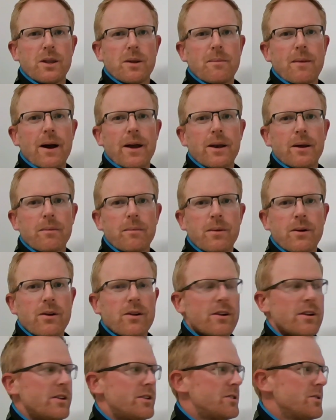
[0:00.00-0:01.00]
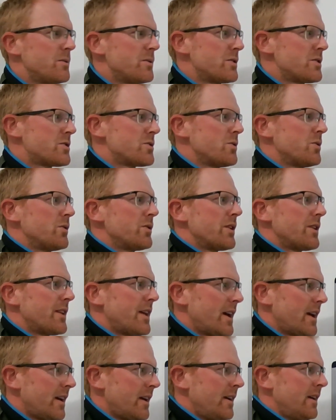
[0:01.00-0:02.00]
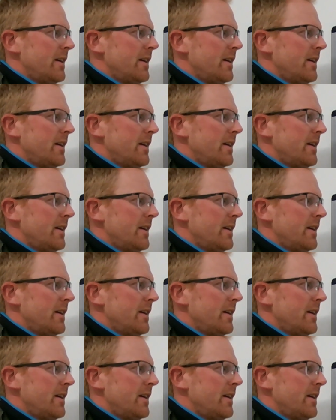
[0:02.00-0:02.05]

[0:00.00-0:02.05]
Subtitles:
the mating period to ensure that they